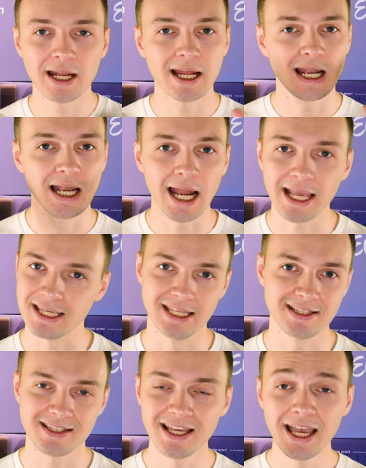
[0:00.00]
and I like
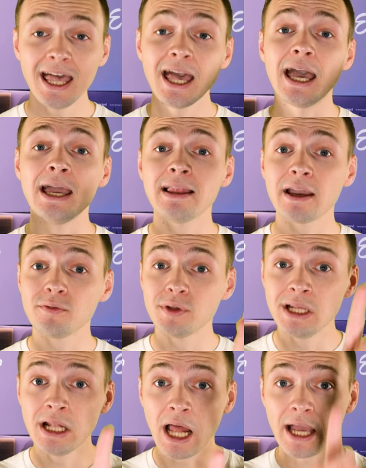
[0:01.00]
it. And I
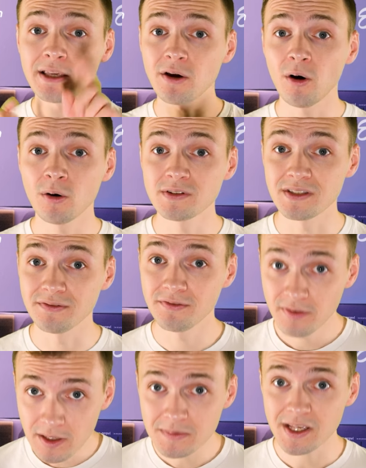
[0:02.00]
really like all the
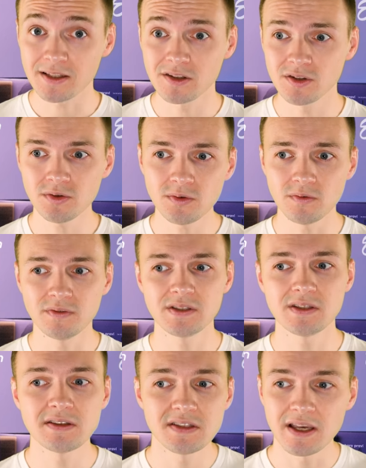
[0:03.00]
films that too.
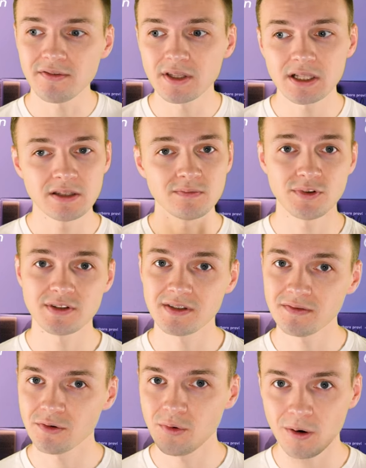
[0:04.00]
This is definitely
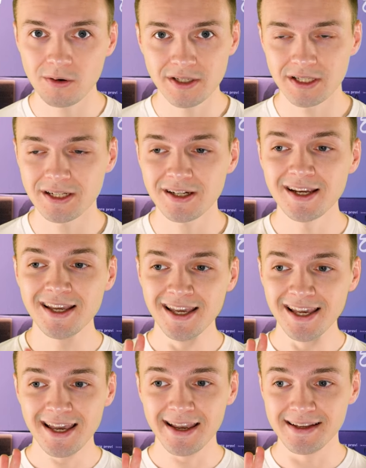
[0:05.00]
impressive, the work here.
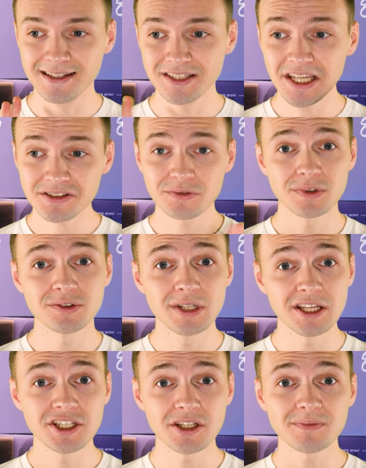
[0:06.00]
And yes,
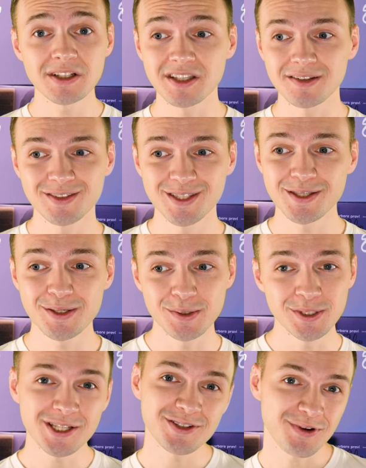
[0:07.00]
congratulations, Malta. This is a
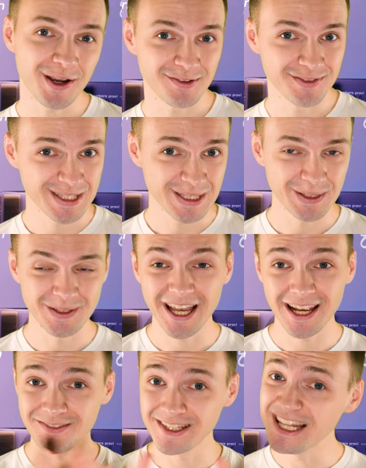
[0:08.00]
good entry this year.
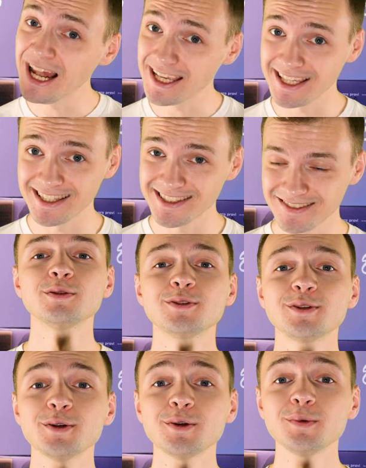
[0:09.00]
I really like it.
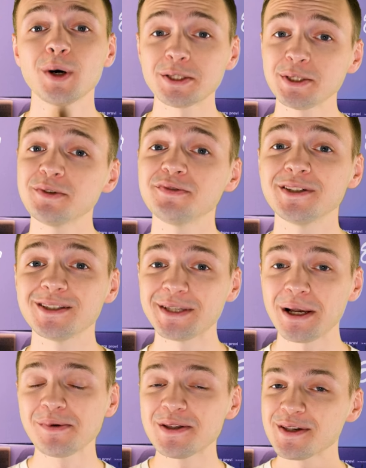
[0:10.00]
So what do you think?
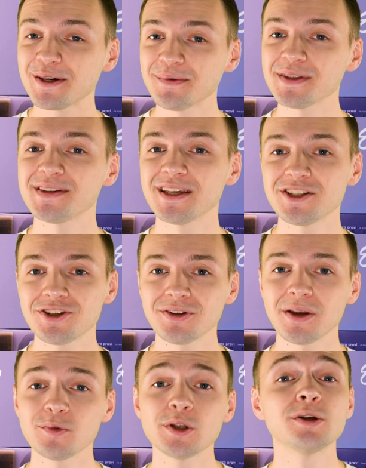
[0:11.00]
Tell me in the comment
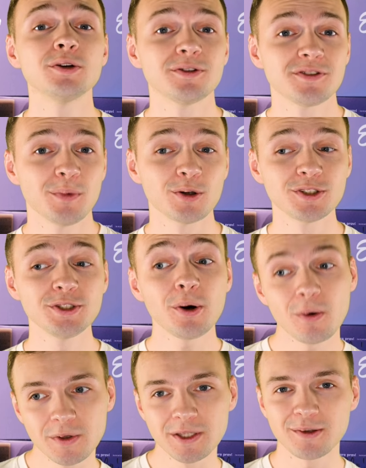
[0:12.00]
section. I'm really curious about
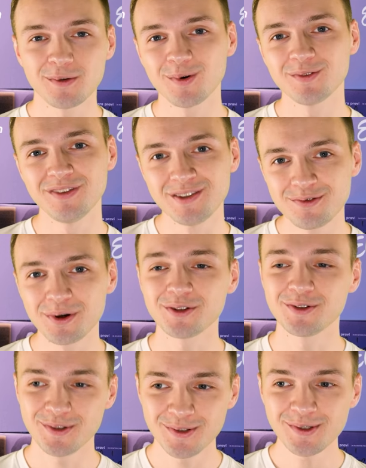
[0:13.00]
your opinion about this
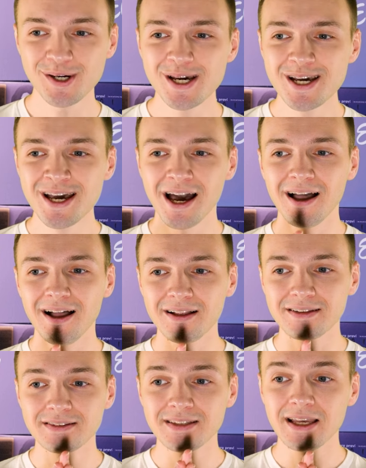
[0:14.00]
one too.
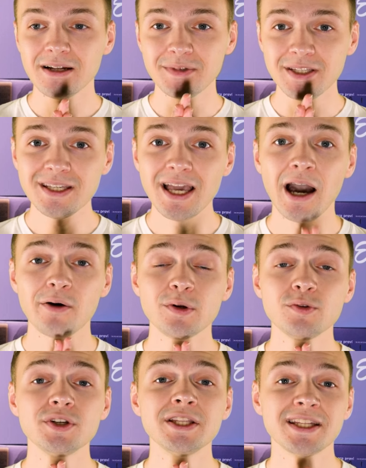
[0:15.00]
Tell me. I
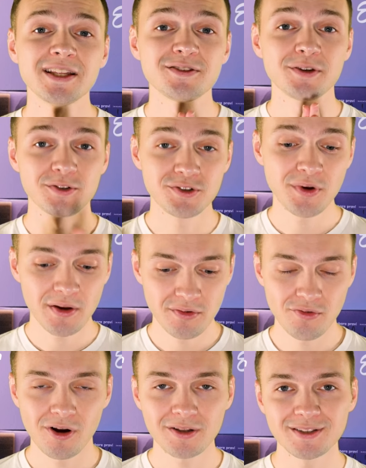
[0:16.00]
will read an answer to
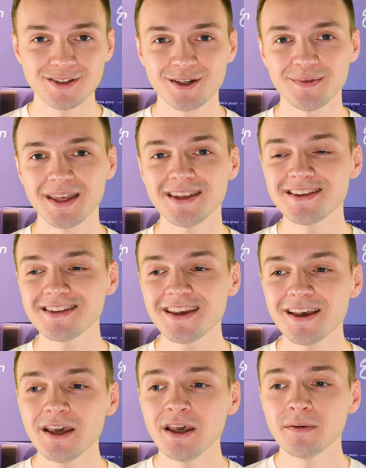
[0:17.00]
everyone in the comments.
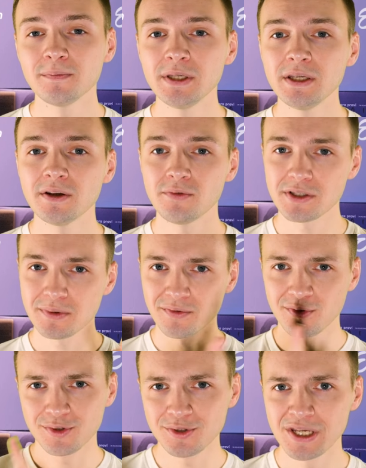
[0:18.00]
Be
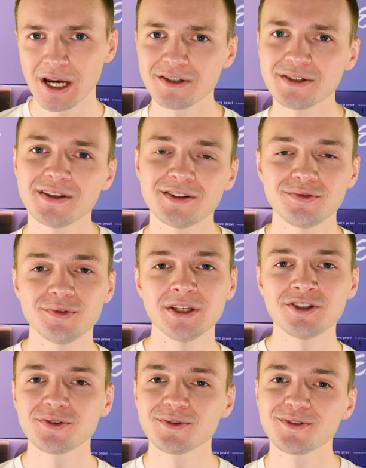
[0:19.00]
respectful to the artists and to
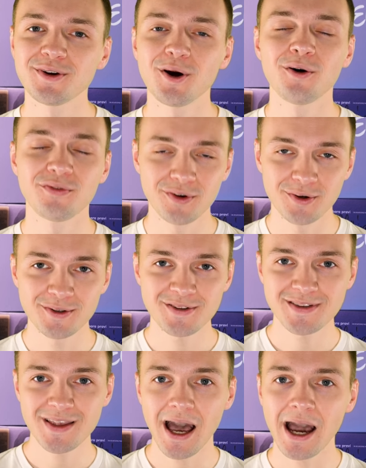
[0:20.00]
each other, of
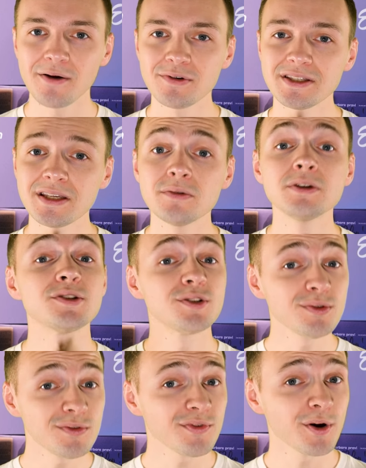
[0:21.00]
course. I will see you really
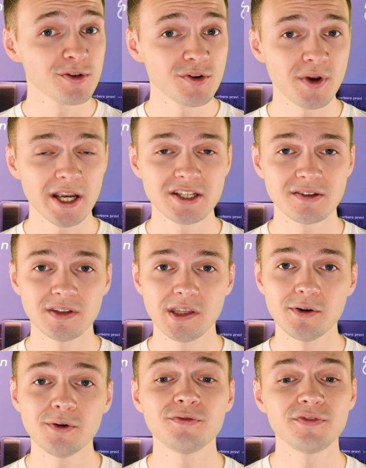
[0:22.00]
soon for a new reaction
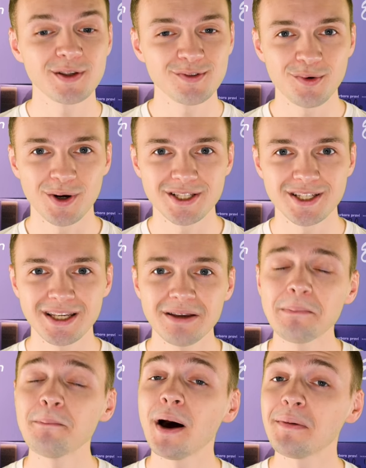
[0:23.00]
video. Thanks for
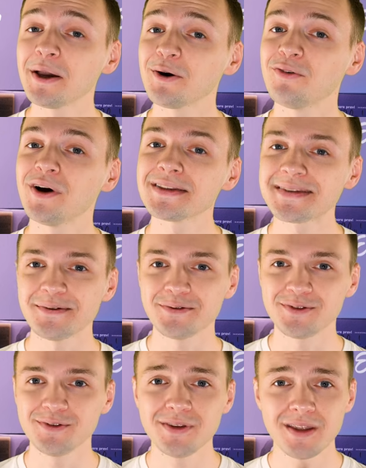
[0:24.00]
watching. Bye bye, au revoir. See you
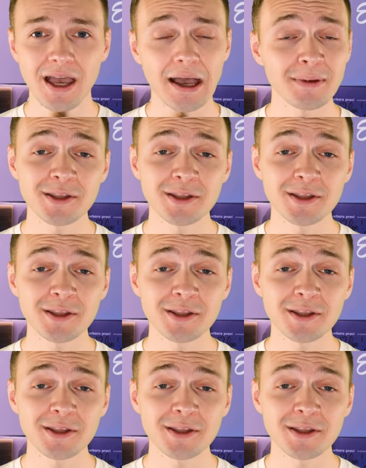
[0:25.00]
soon. À